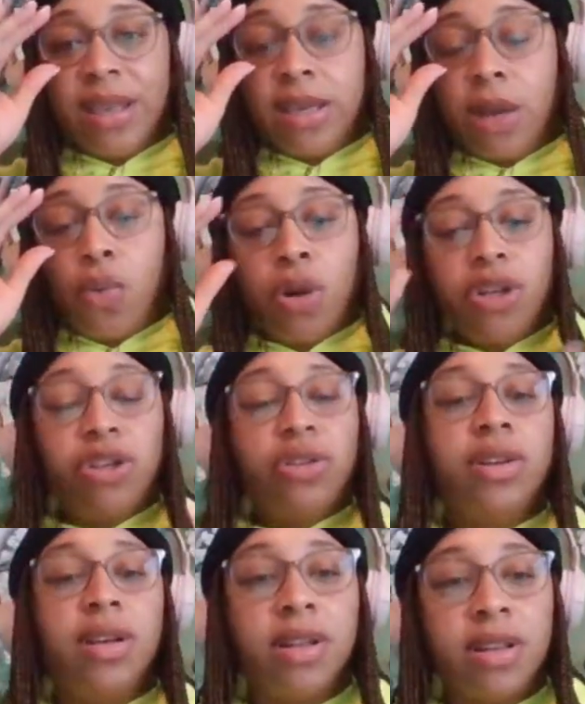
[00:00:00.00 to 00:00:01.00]
So I want you
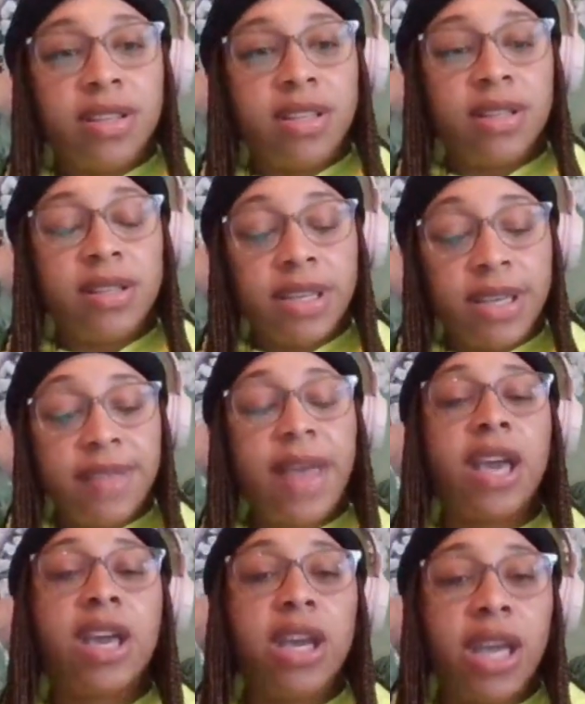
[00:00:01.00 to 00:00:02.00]
to get that
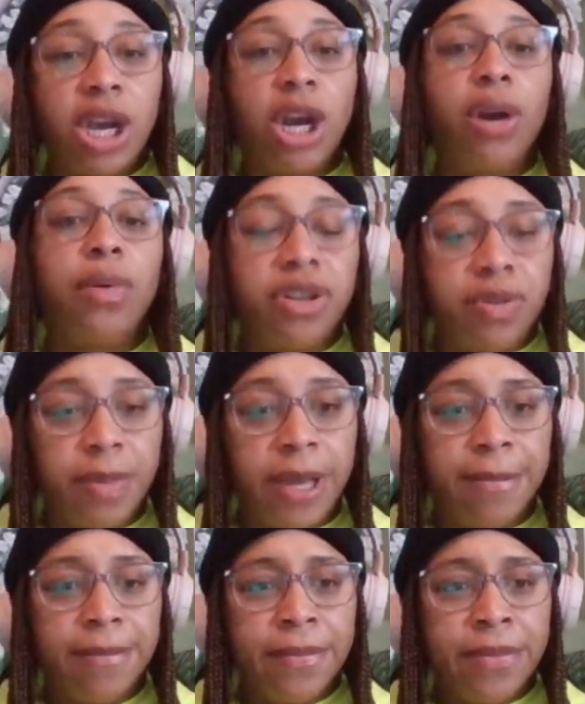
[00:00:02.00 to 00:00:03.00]
encouragement,
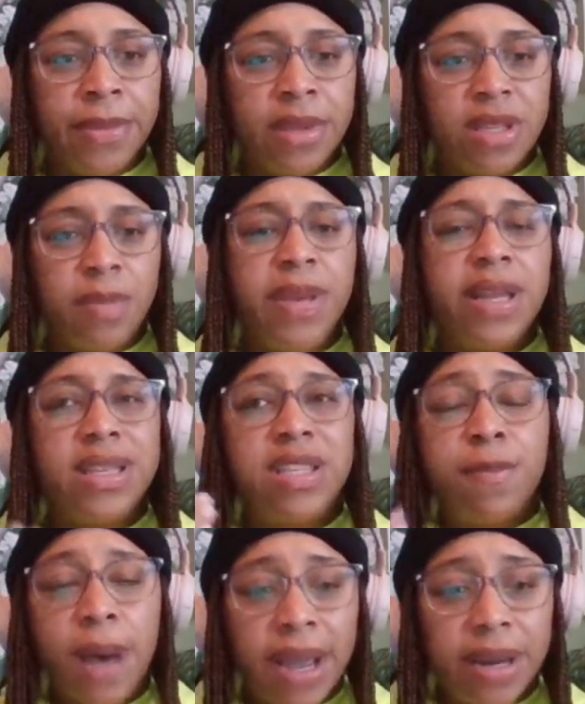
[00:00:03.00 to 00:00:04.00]
to be
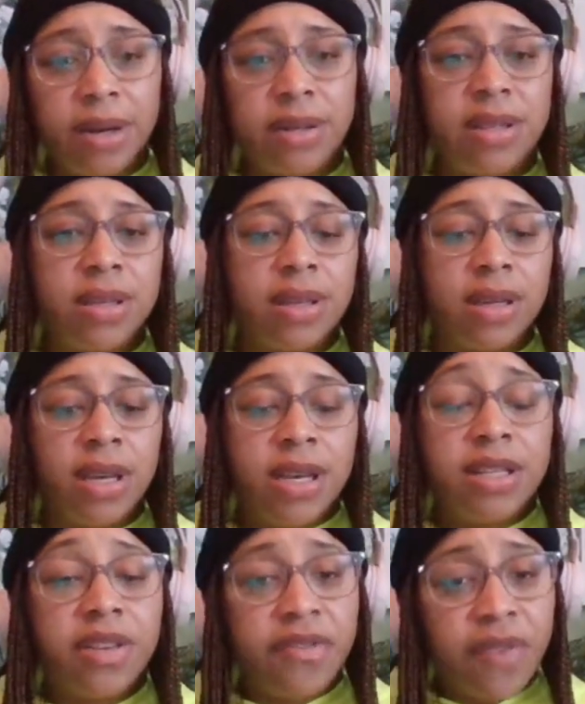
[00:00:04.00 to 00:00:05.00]
inspired to
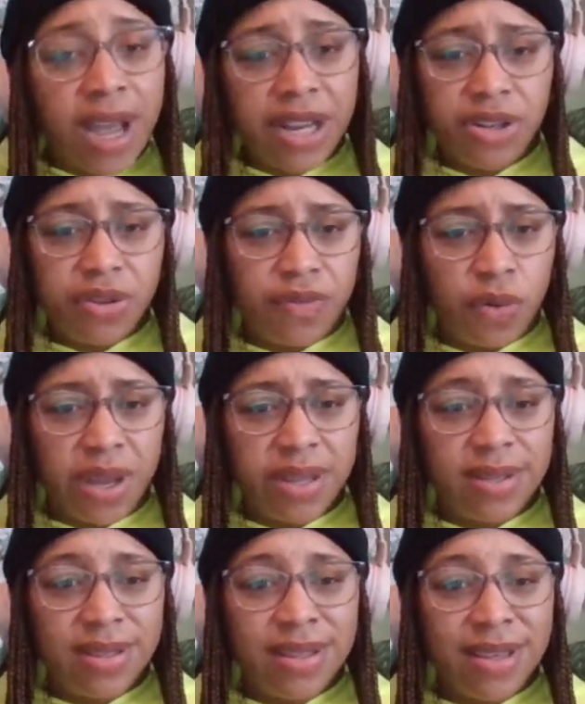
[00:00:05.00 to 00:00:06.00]
find your
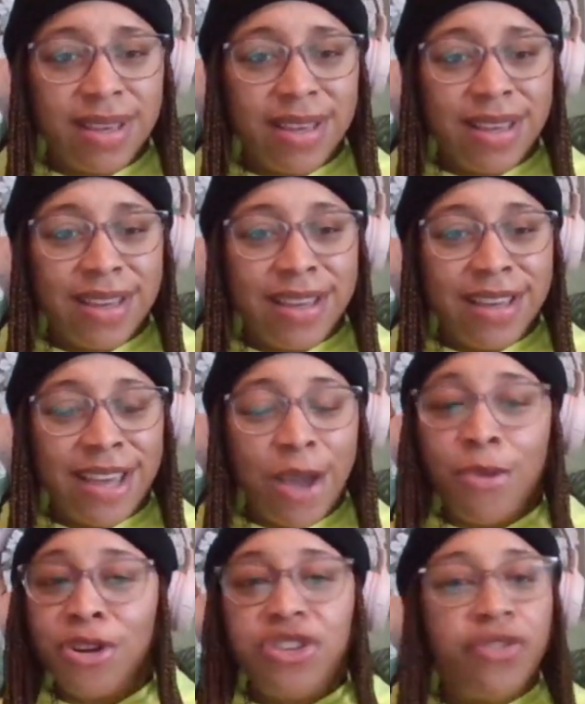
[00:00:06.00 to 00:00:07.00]
voice. And
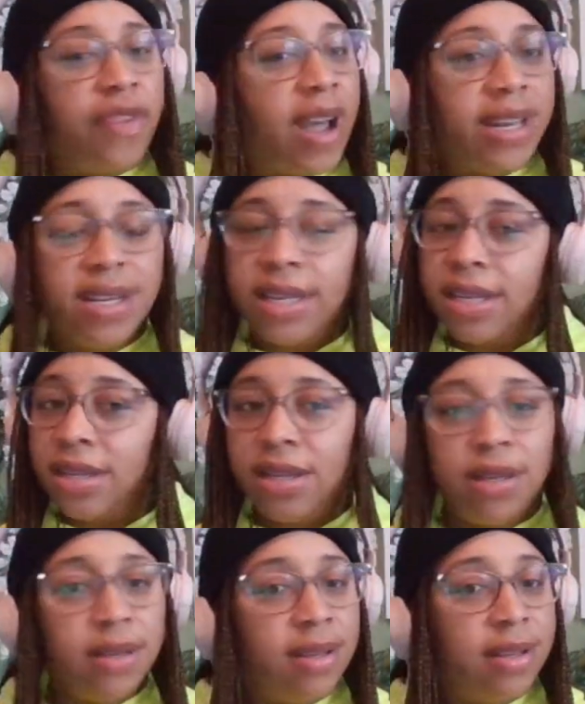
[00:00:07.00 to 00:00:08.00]
once you find it,
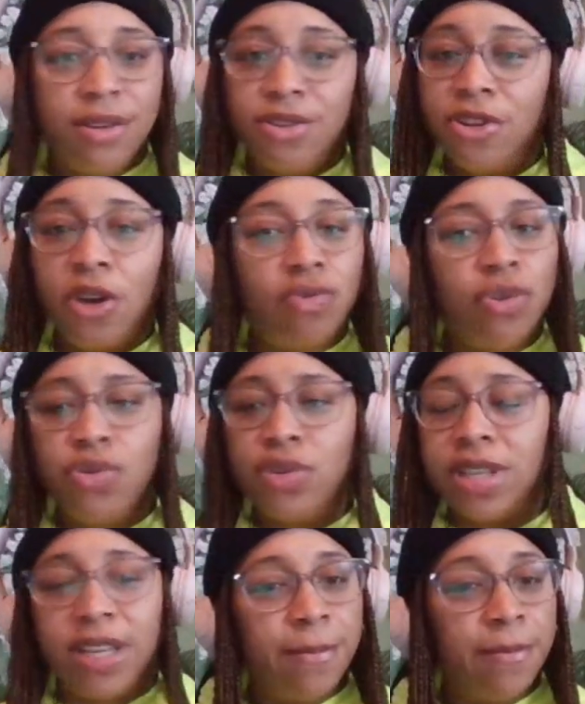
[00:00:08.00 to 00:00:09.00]
don't lose
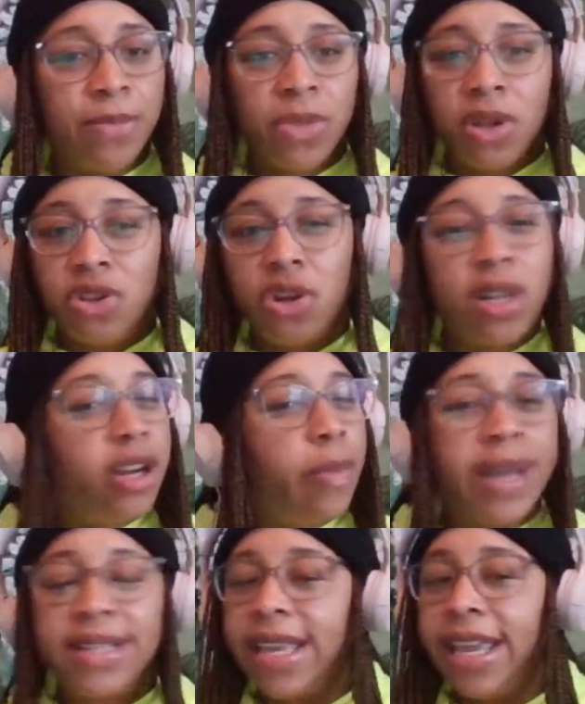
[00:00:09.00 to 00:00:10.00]
it. Don't let
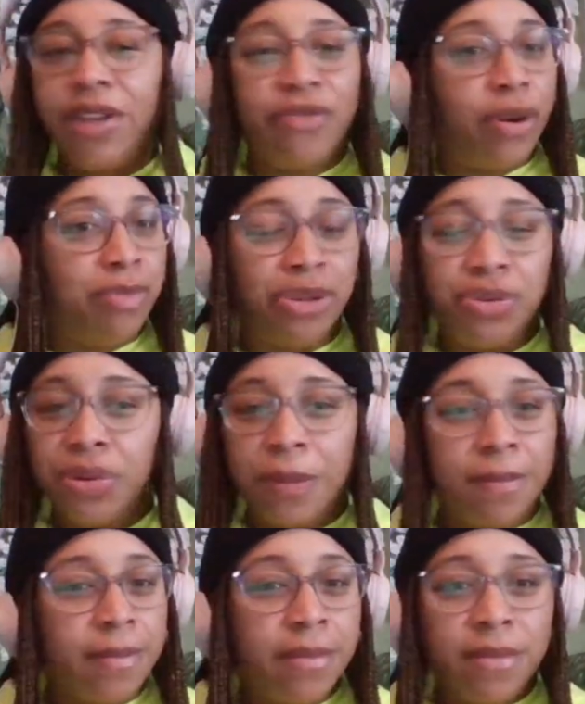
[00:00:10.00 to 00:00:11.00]
nobody take it from
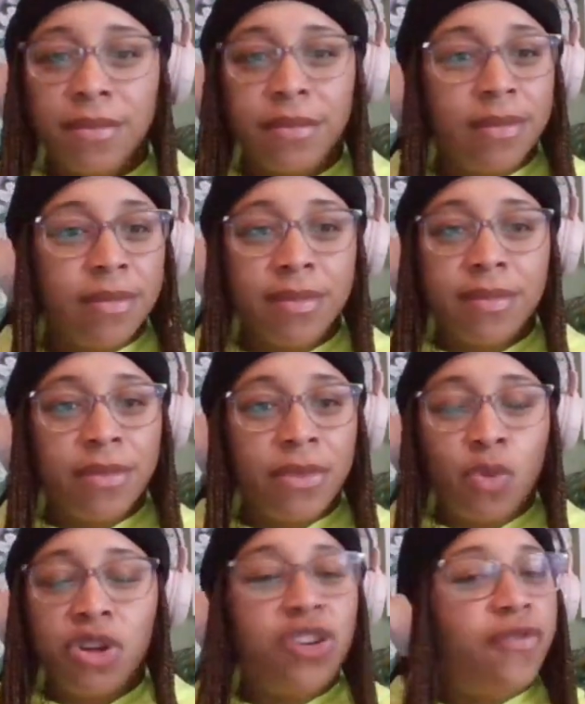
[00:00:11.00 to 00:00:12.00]
you.
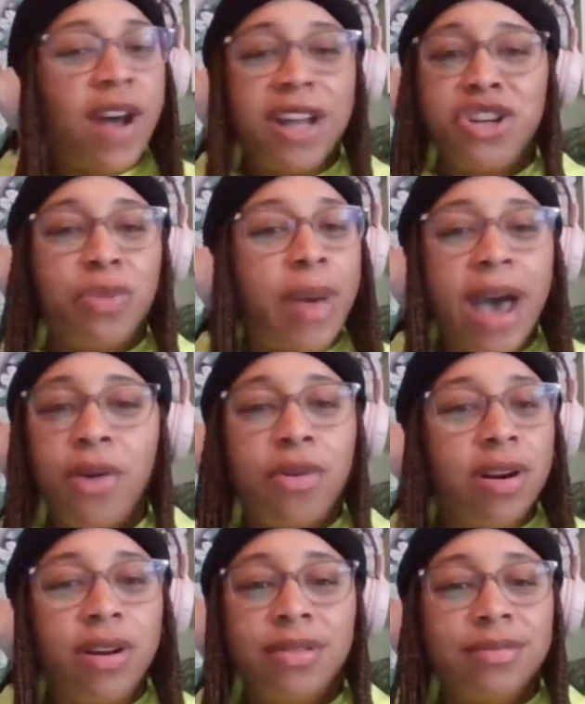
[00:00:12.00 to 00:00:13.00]
Once you find your
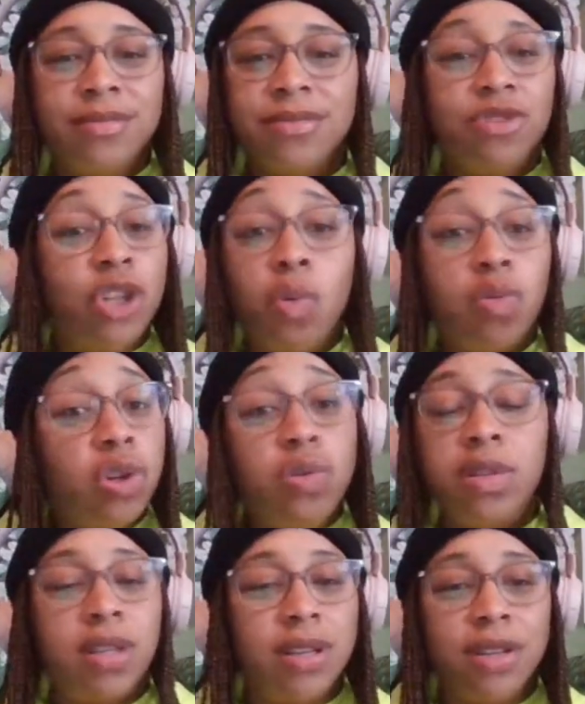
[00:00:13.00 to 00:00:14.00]
power, don't
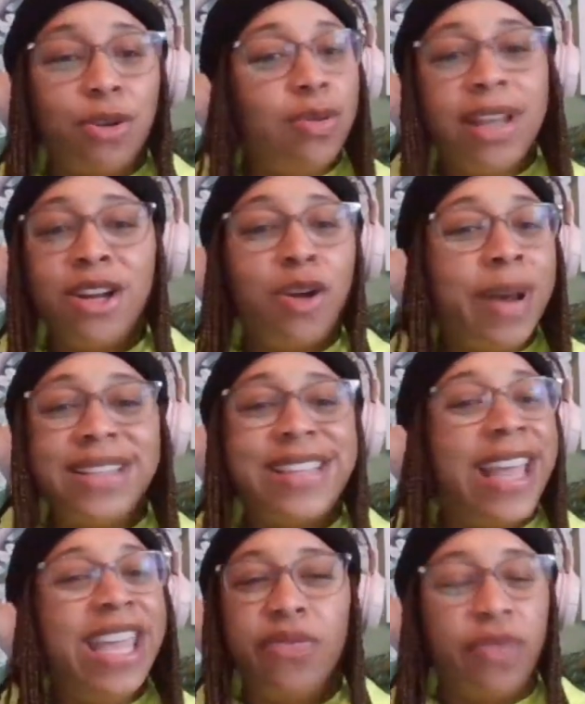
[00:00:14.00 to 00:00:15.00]
lose it. Don't let nobody
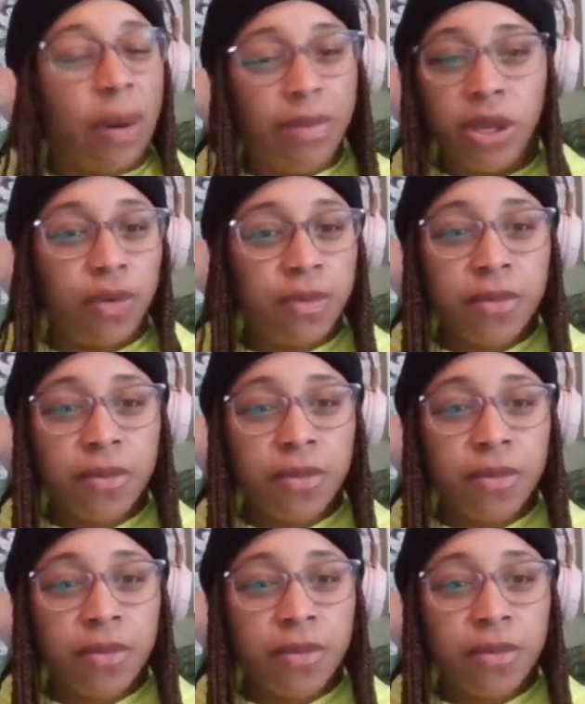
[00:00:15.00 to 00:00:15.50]
take it from you.